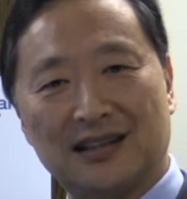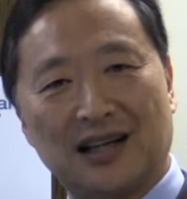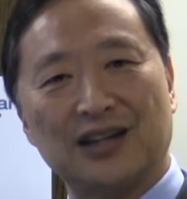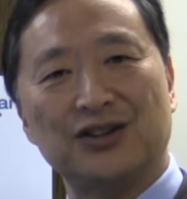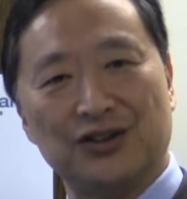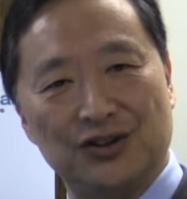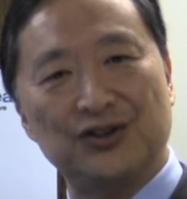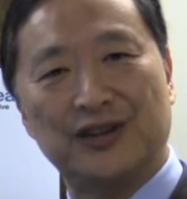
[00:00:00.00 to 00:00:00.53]
uh,
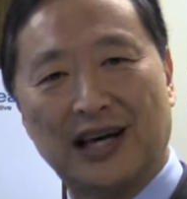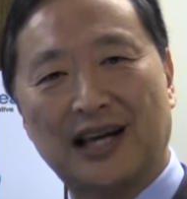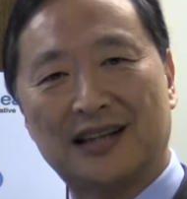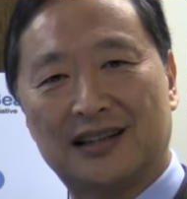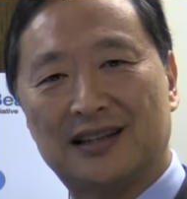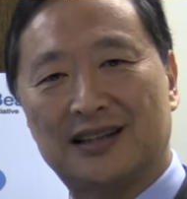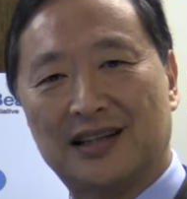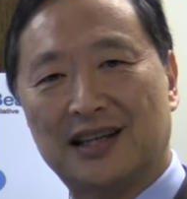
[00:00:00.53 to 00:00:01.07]
you
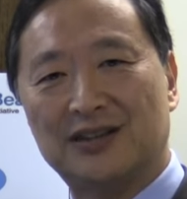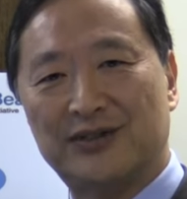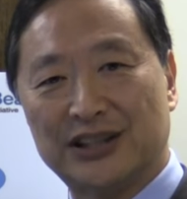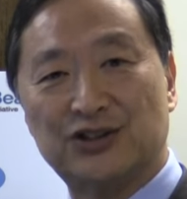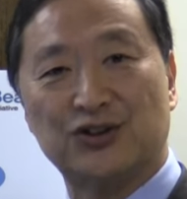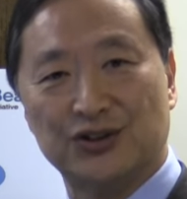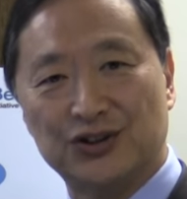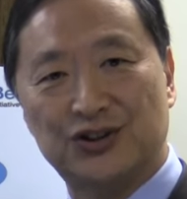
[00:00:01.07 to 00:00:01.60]
get the
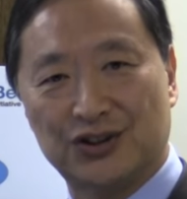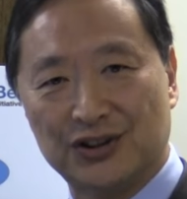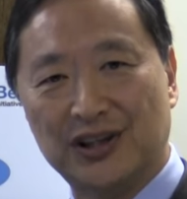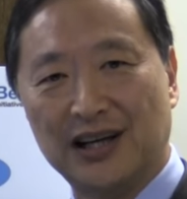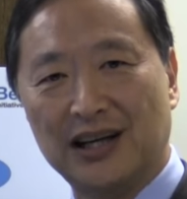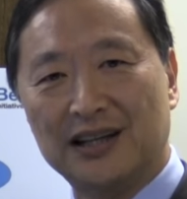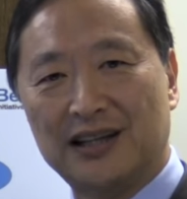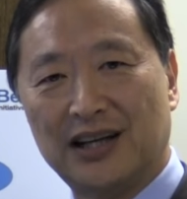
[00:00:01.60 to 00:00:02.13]
resolution
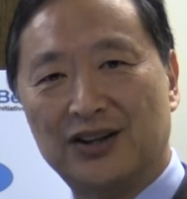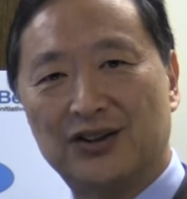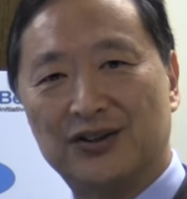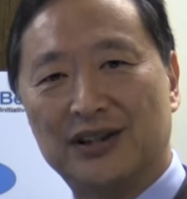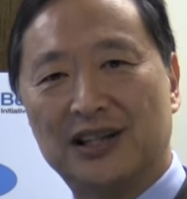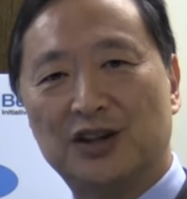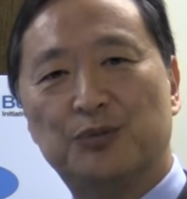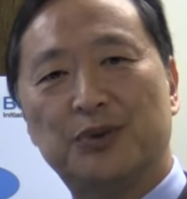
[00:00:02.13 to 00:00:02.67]
that you need.